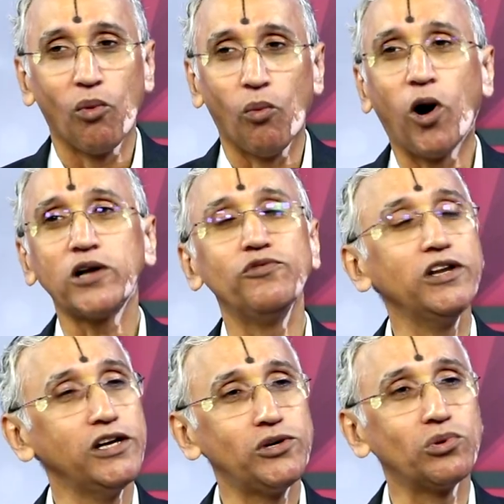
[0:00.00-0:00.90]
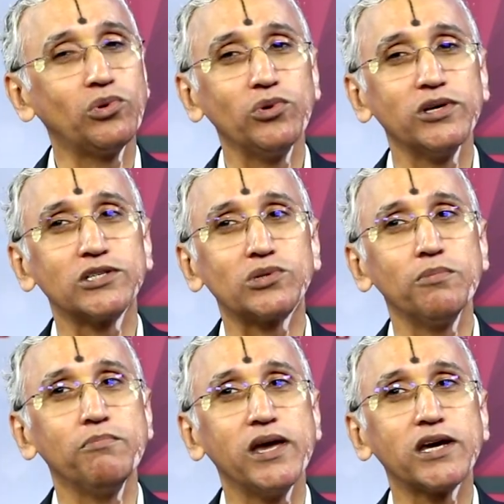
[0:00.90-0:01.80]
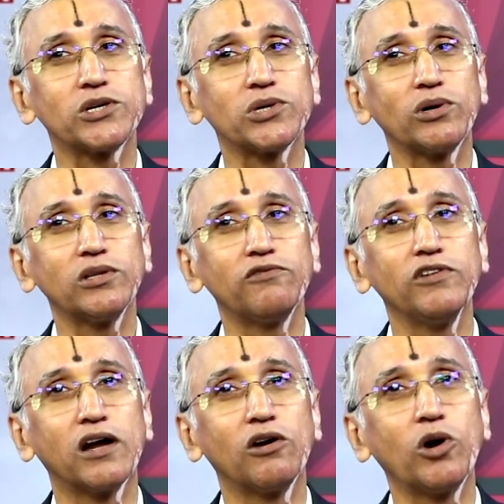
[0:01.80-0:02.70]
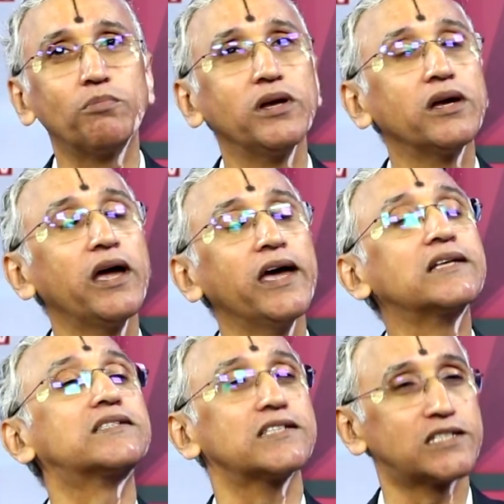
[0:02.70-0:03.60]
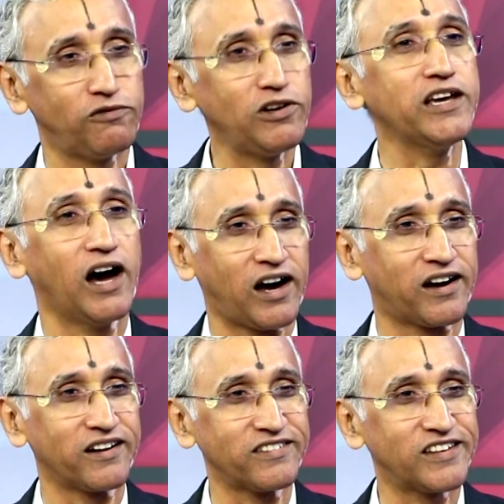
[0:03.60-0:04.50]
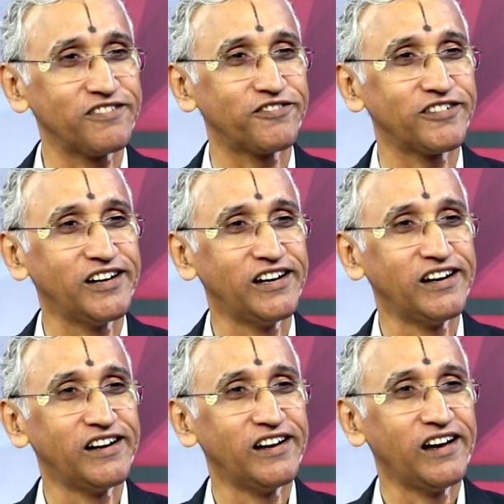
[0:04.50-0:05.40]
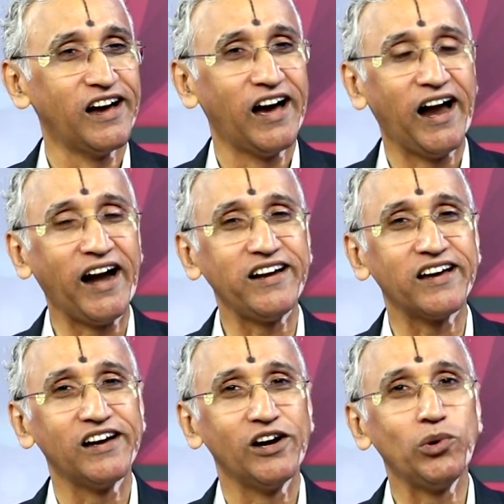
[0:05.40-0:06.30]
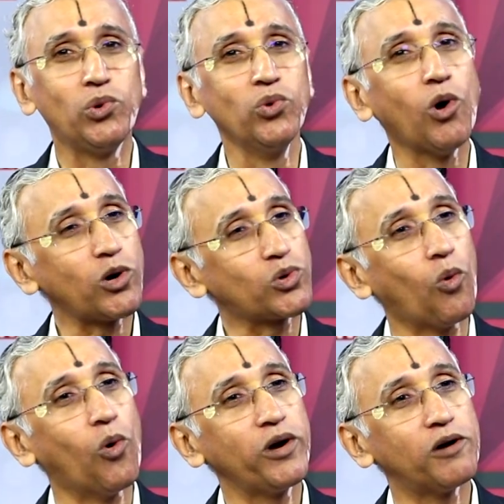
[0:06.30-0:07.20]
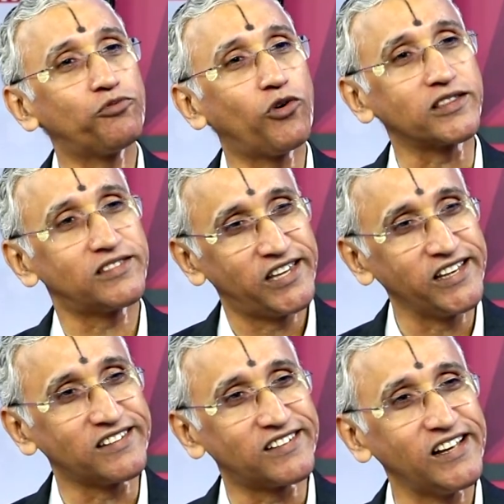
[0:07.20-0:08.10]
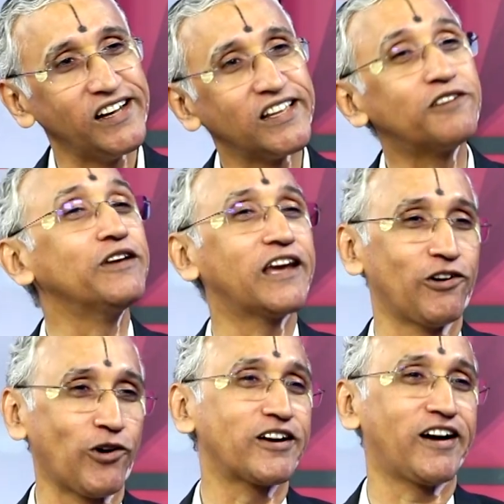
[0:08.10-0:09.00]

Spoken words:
What we need to do is to make sure that we are not being excessively aggressive and do not own up for things that we cannot